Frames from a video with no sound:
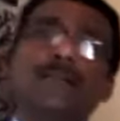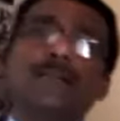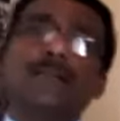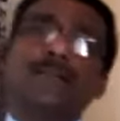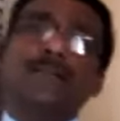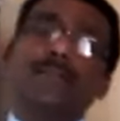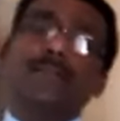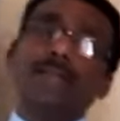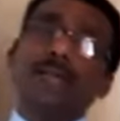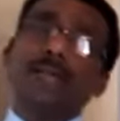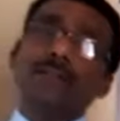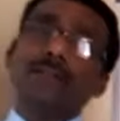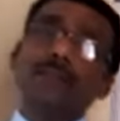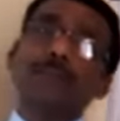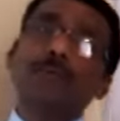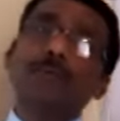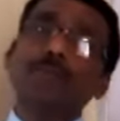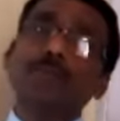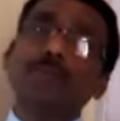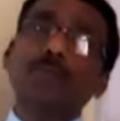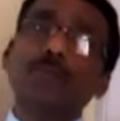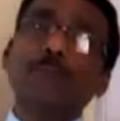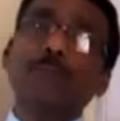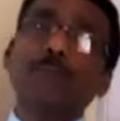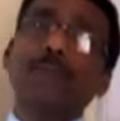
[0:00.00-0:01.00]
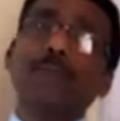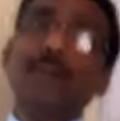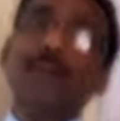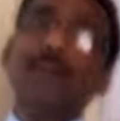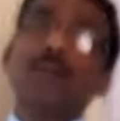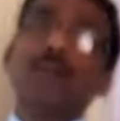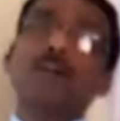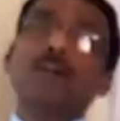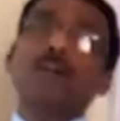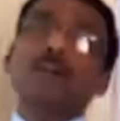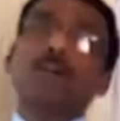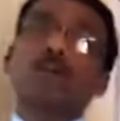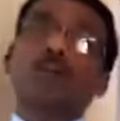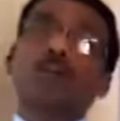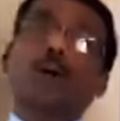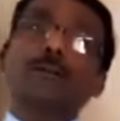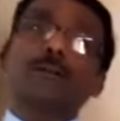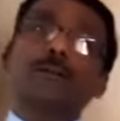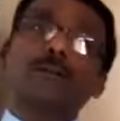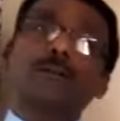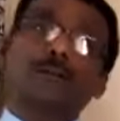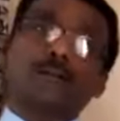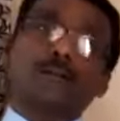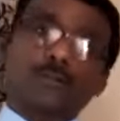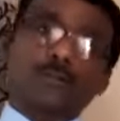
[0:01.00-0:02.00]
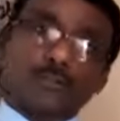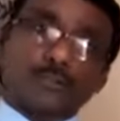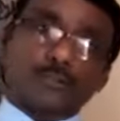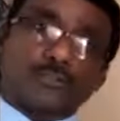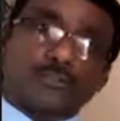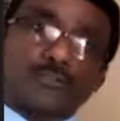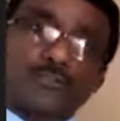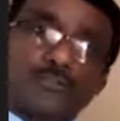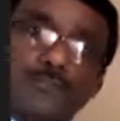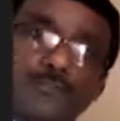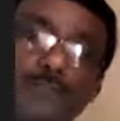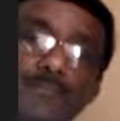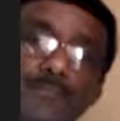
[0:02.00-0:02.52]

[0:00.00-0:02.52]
there used to be cotton clothes.